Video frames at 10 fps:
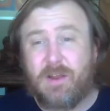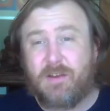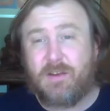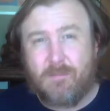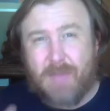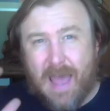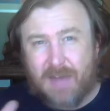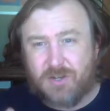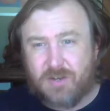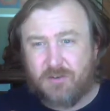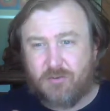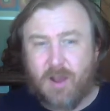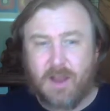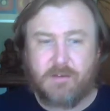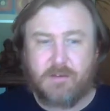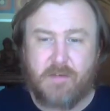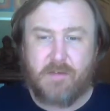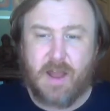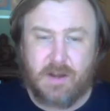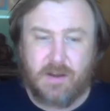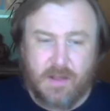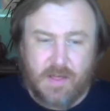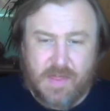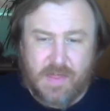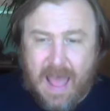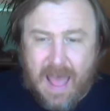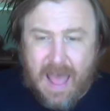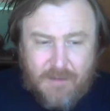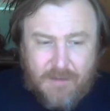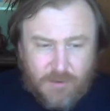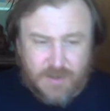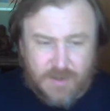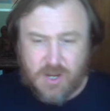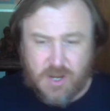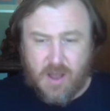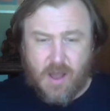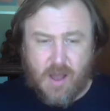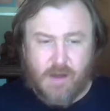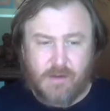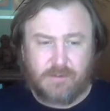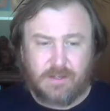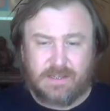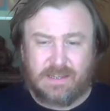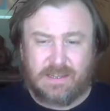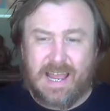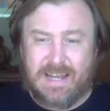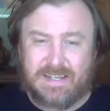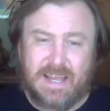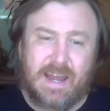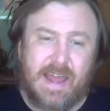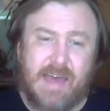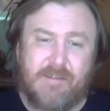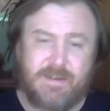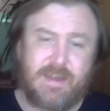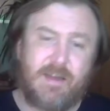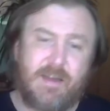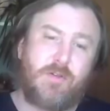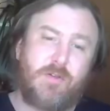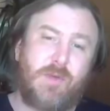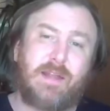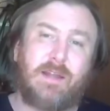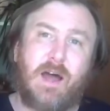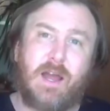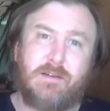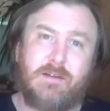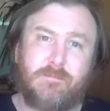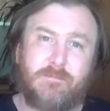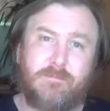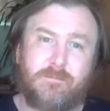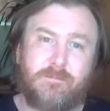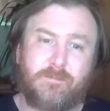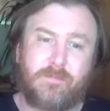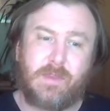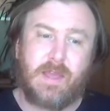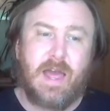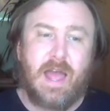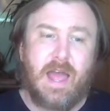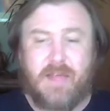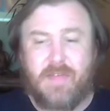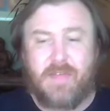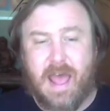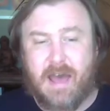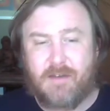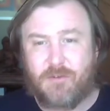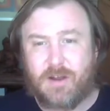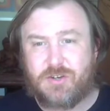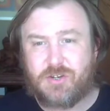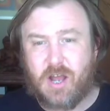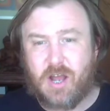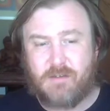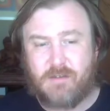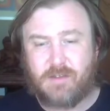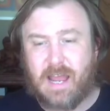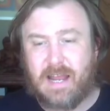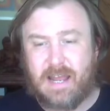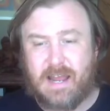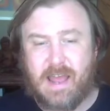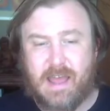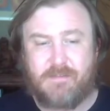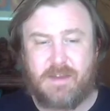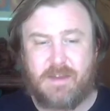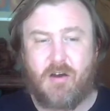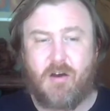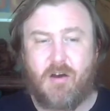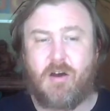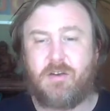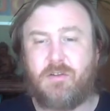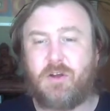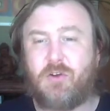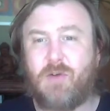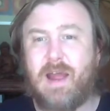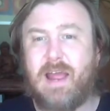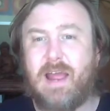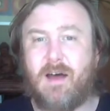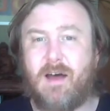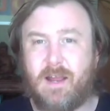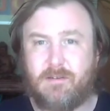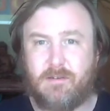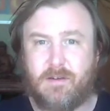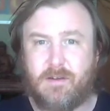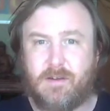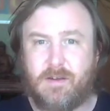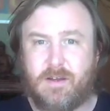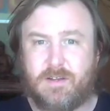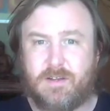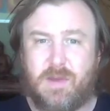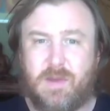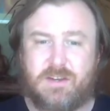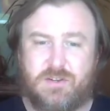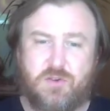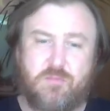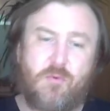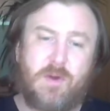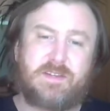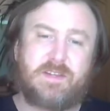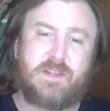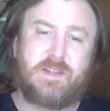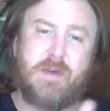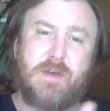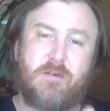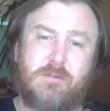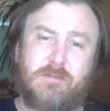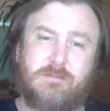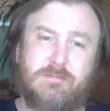imagined trying to find the average of light and heavy on the red line and the average of light and heavy on the gray line, so we had 2 points in the middle,